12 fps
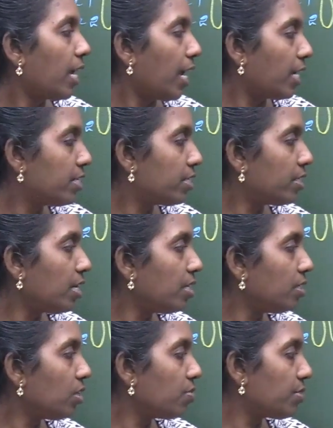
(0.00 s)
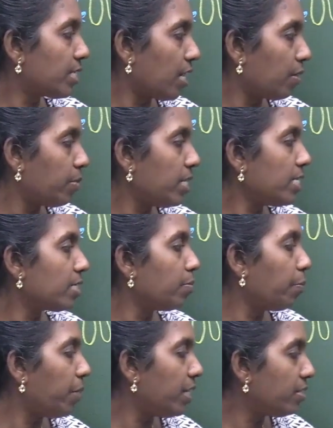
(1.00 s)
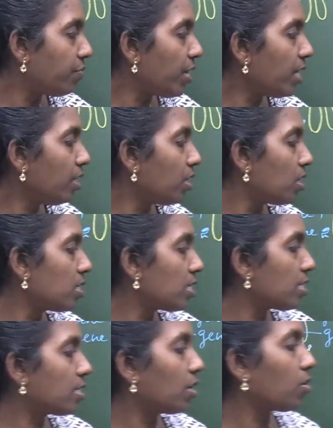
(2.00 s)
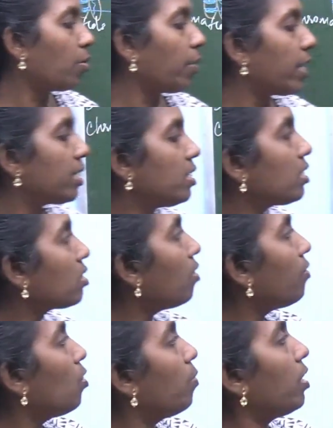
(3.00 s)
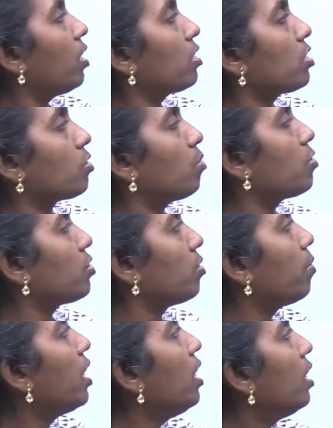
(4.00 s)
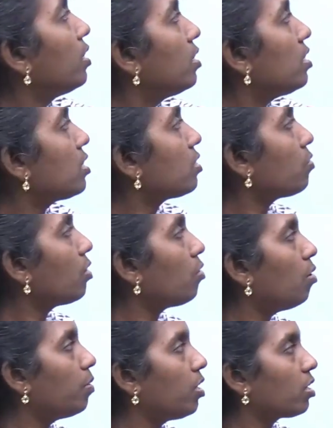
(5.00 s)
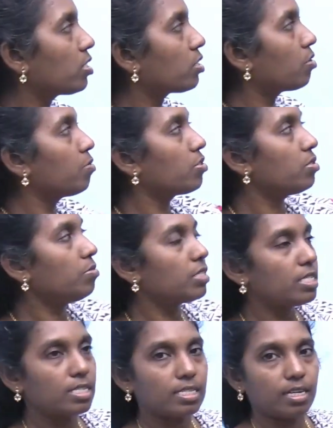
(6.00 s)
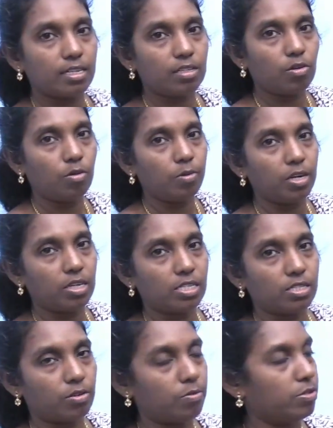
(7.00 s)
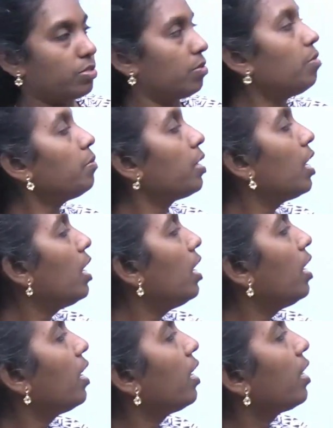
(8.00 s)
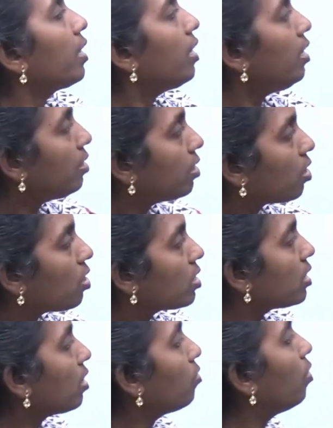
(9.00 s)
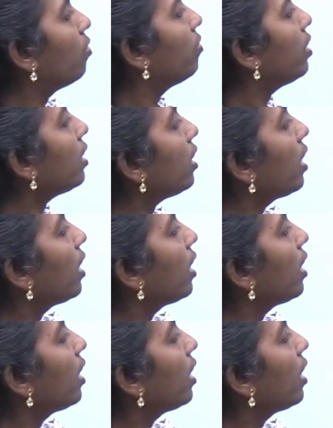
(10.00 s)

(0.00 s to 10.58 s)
Exchange of segments between non-sister chromatids of homologous chromosome. This is one homologous chromosome, this is another homologous chromosome. In crossing over,